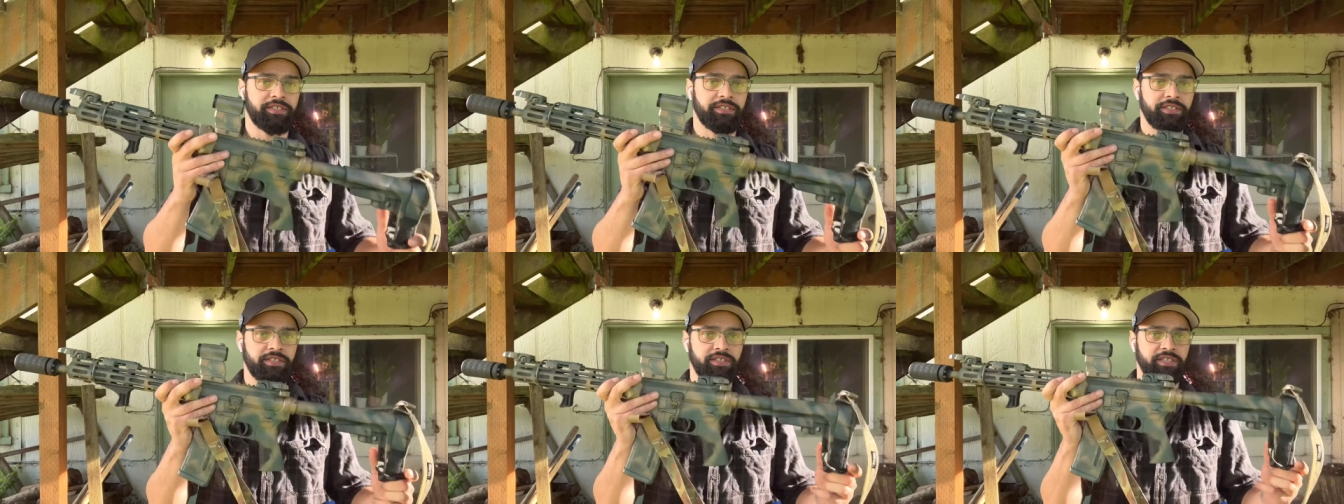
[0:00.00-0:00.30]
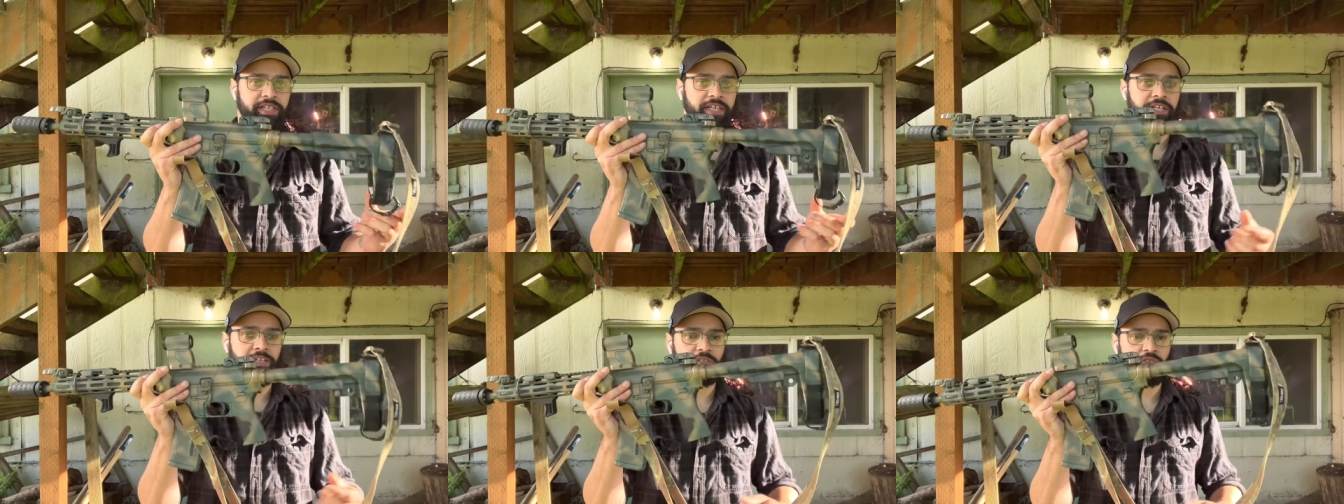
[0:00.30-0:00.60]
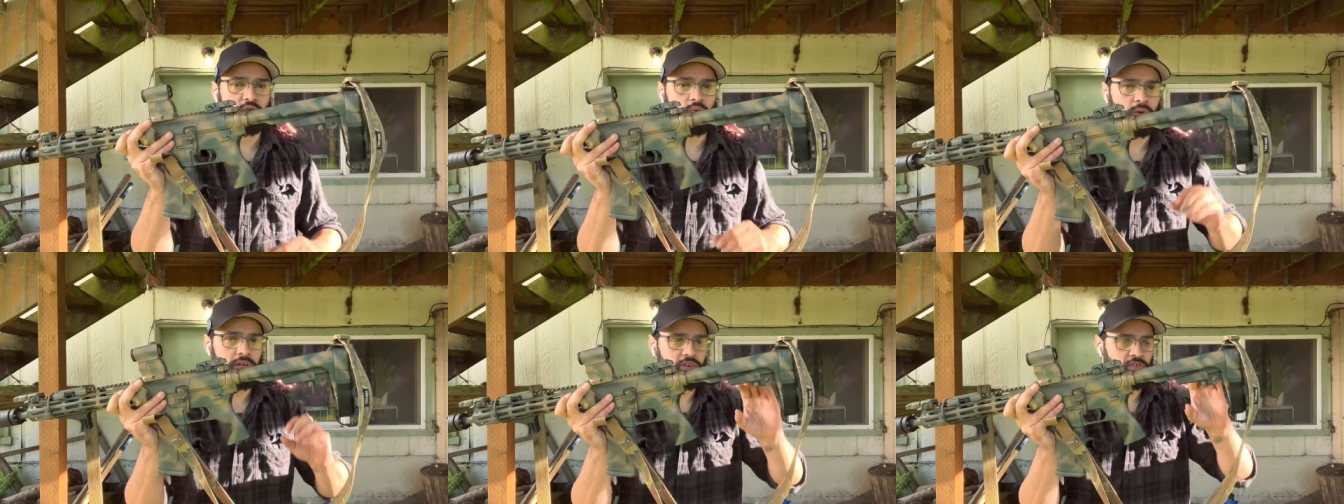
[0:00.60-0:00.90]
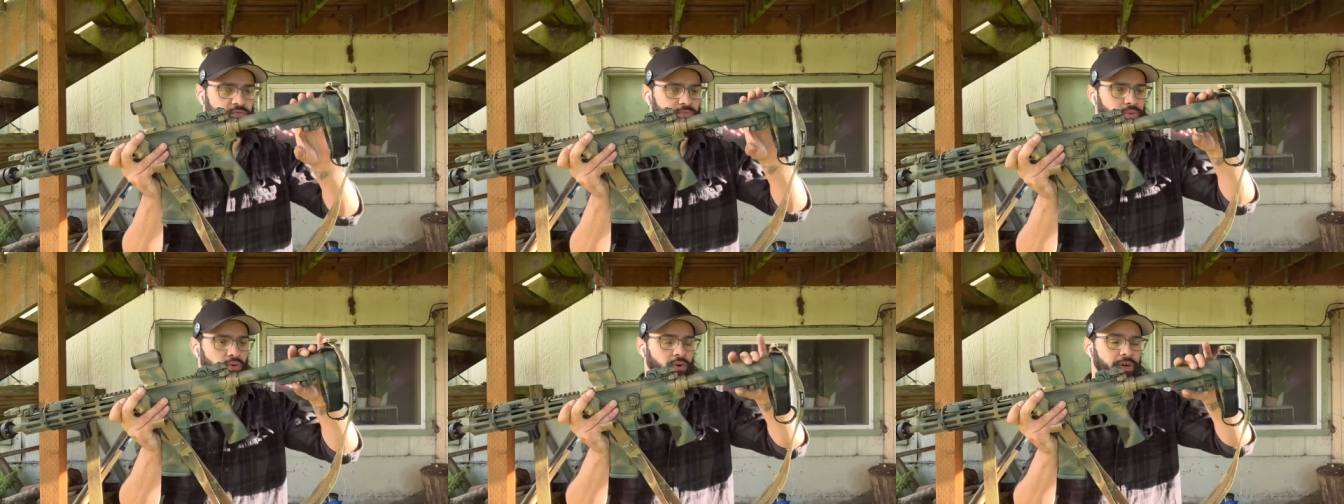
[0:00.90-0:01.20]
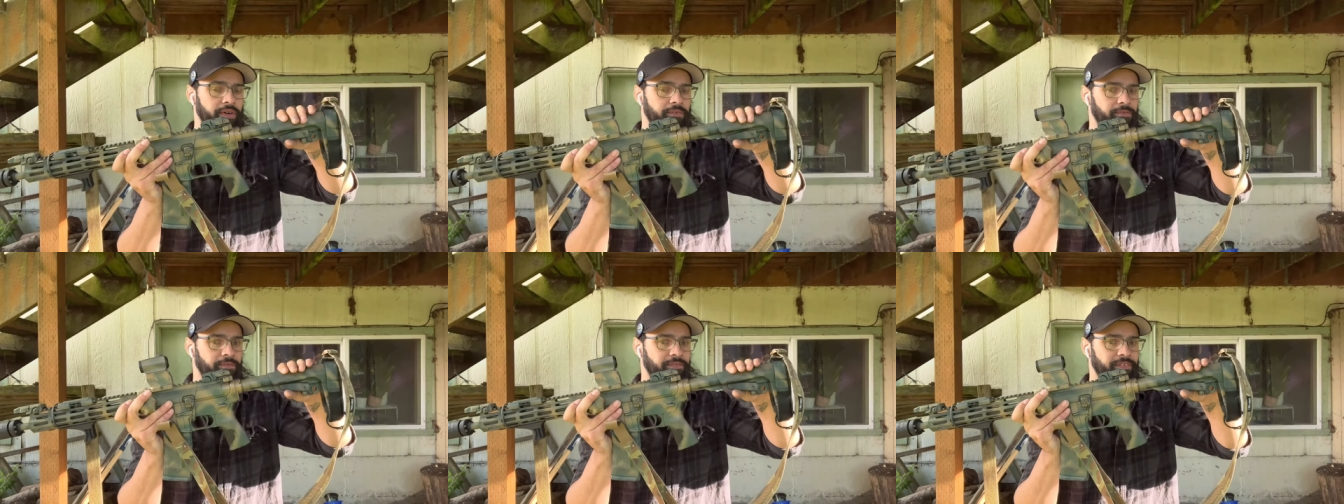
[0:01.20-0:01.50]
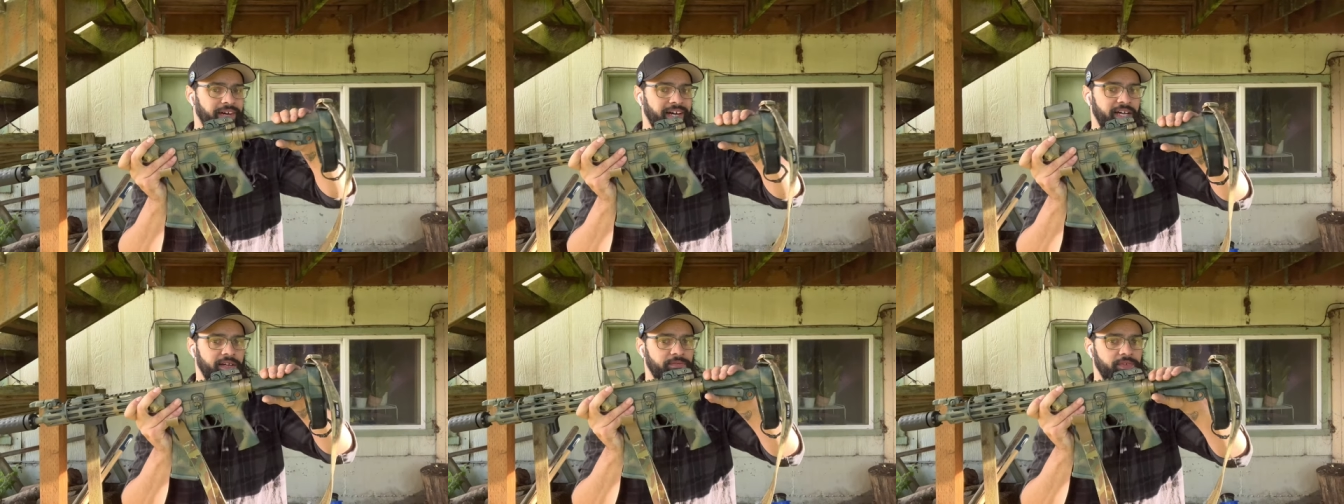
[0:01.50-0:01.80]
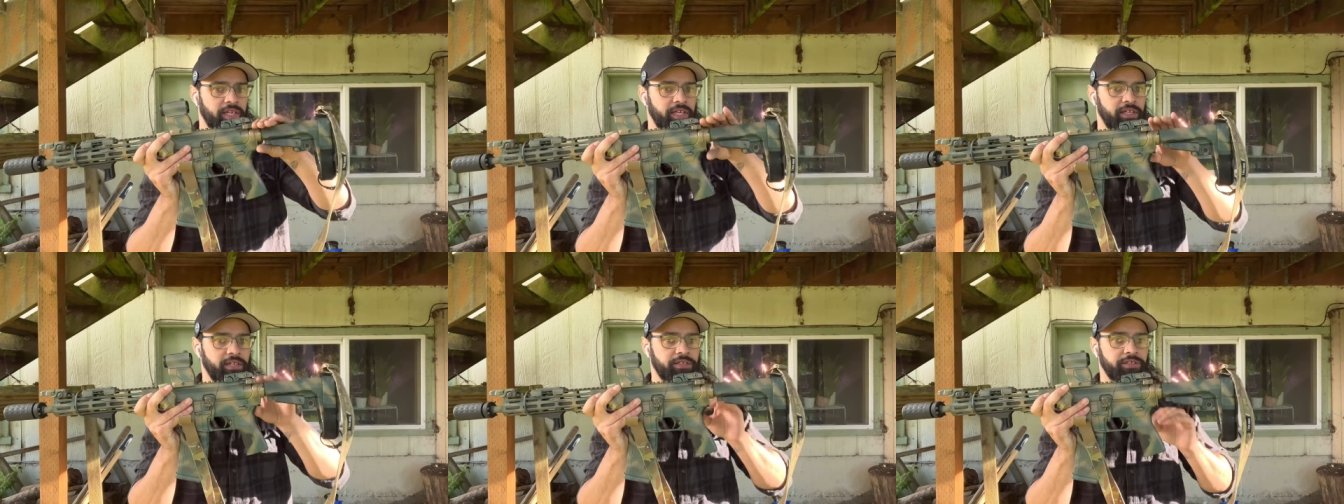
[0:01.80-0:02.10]
This is a
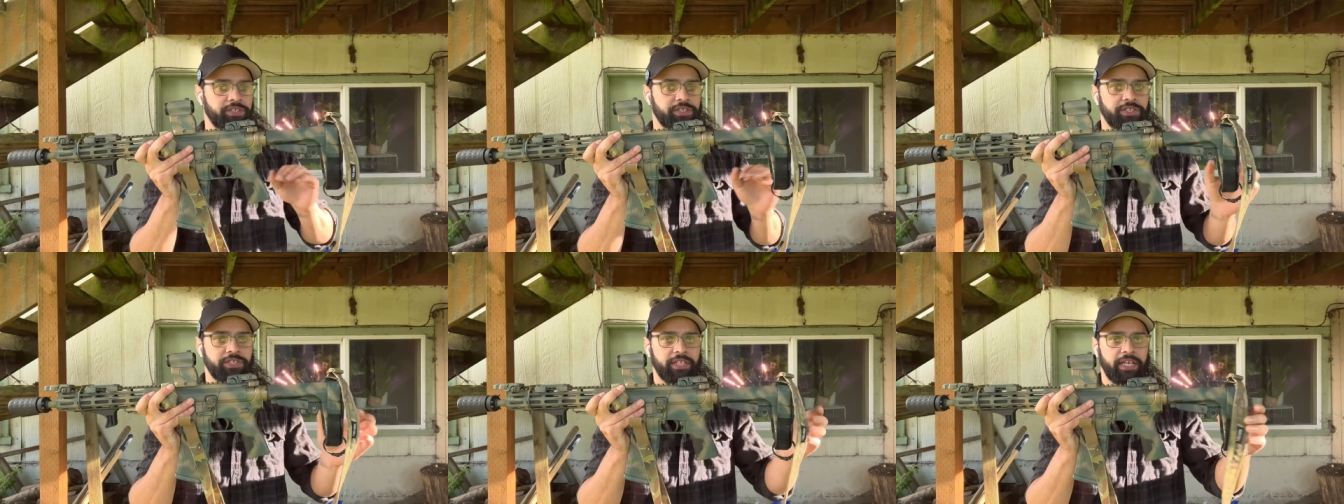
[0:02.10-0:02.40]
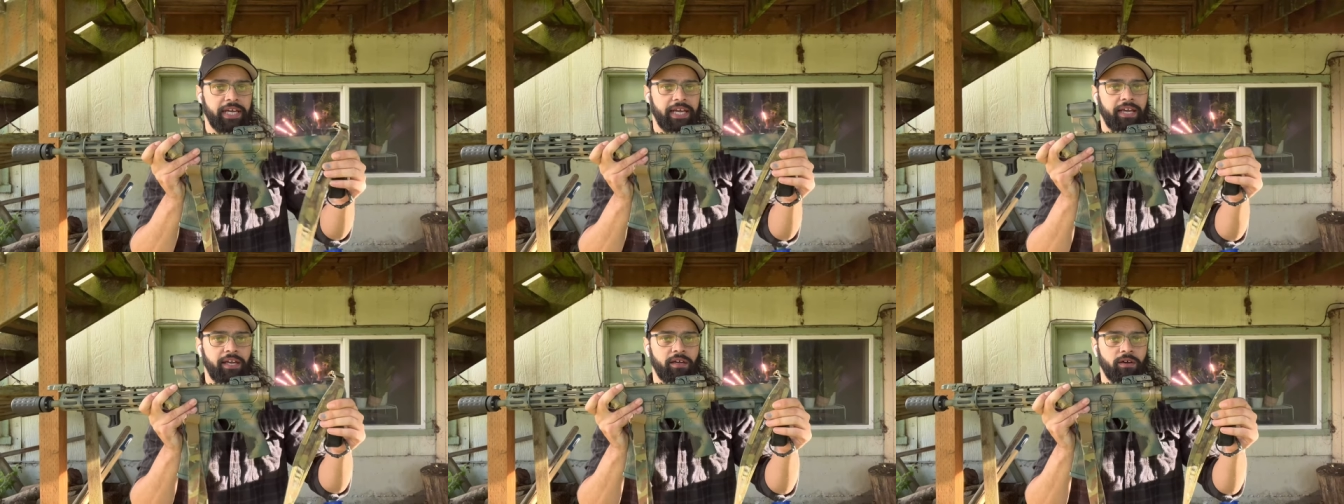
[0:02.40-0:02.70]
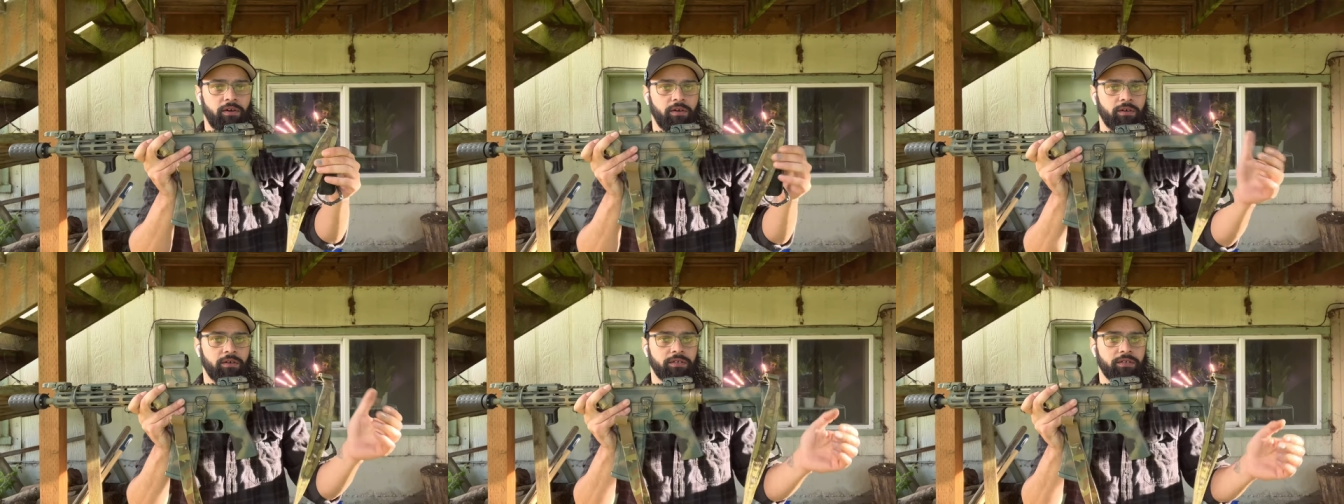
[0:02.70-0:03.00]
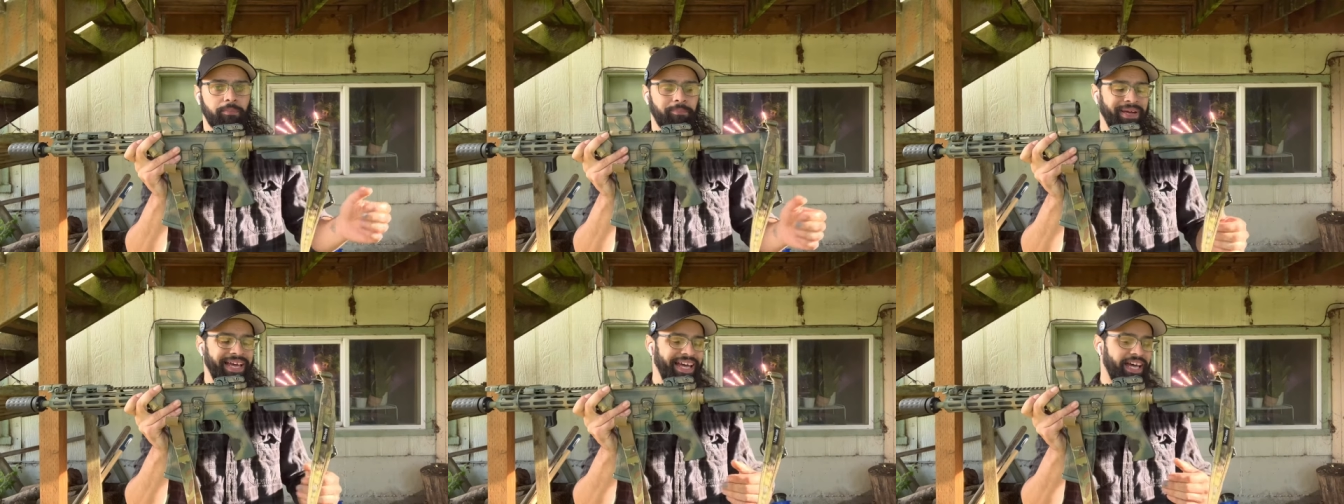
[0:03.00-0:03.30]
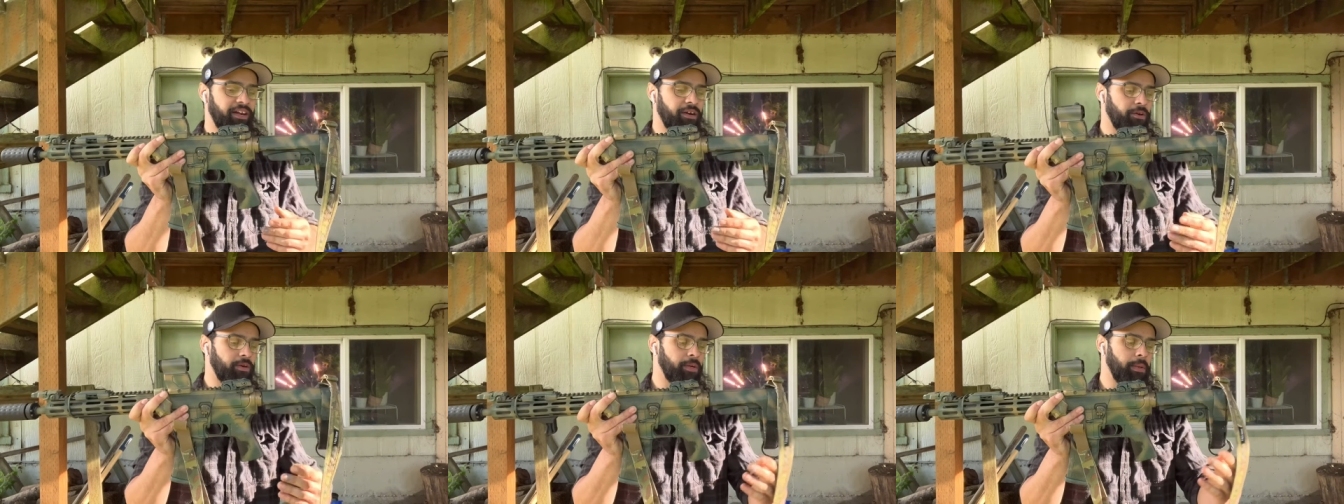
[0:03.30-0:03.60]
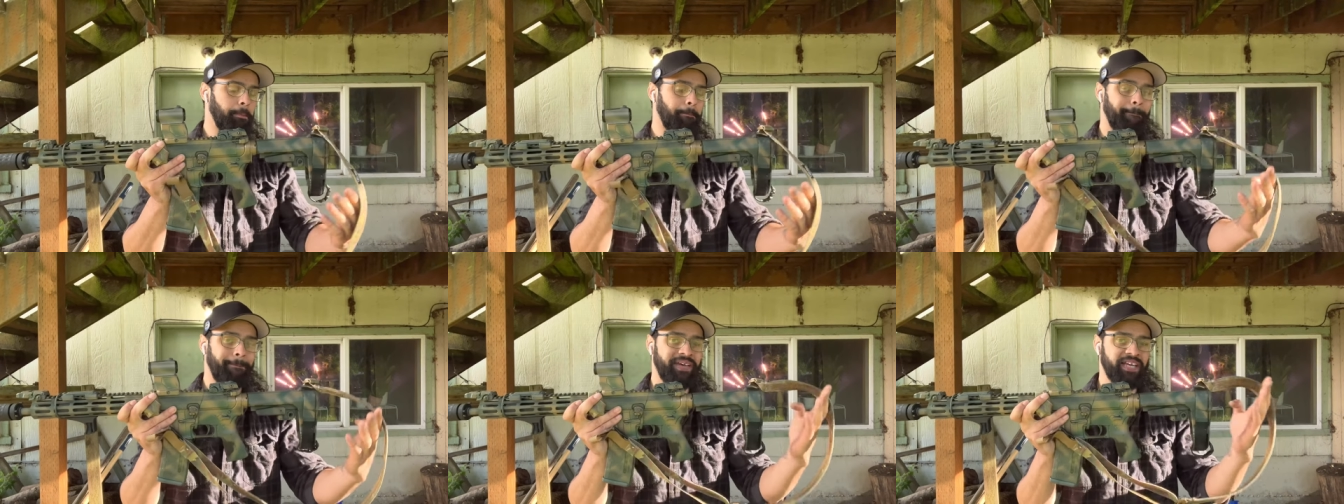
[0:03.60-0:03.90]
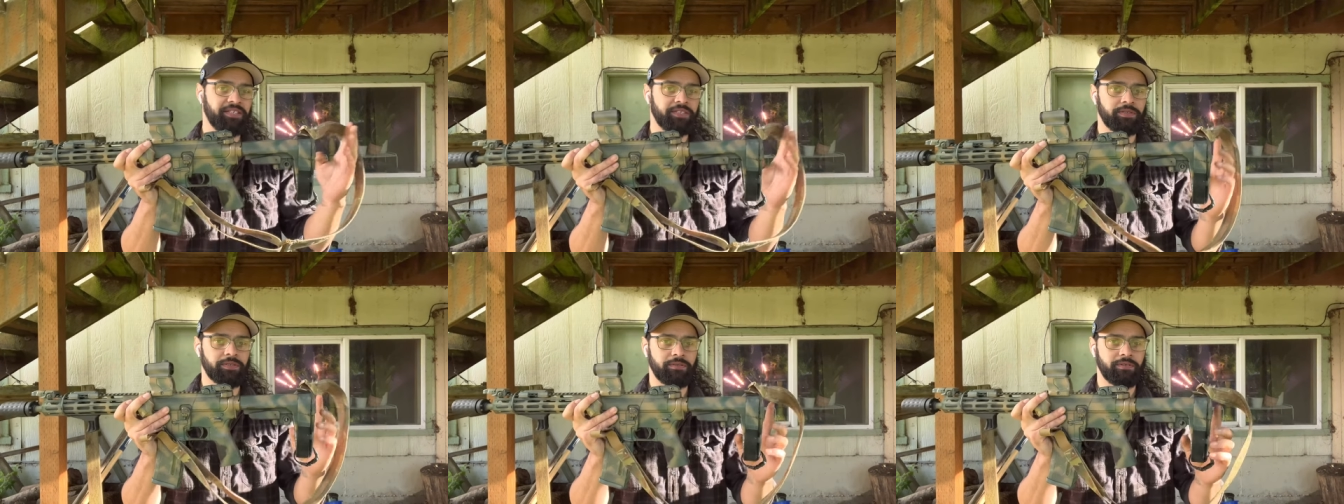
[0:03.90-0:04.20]
12.5 inch AR pattern
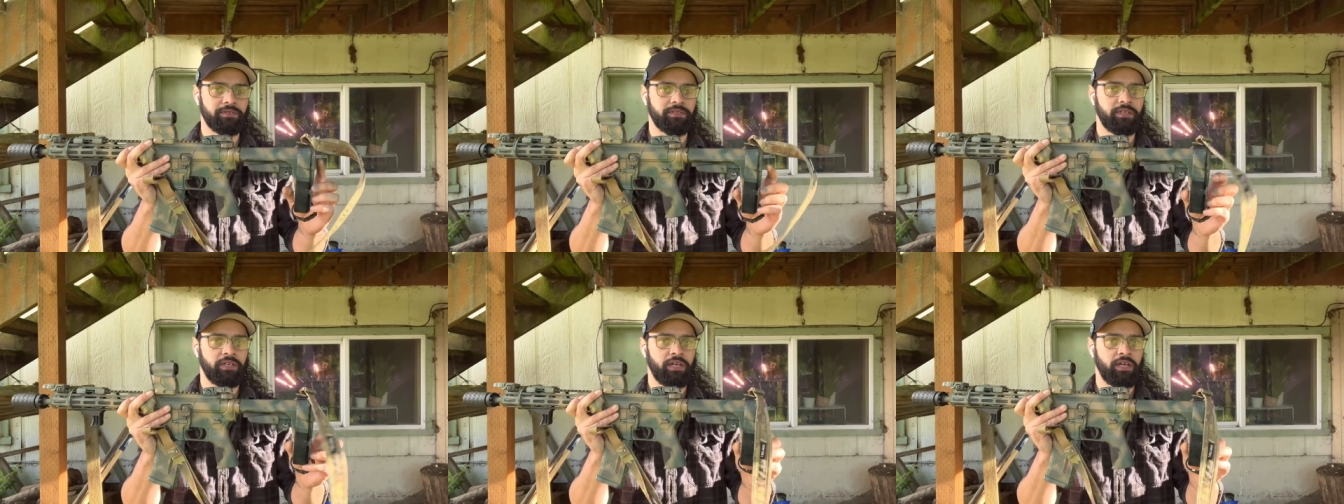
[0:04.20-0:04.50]
pistol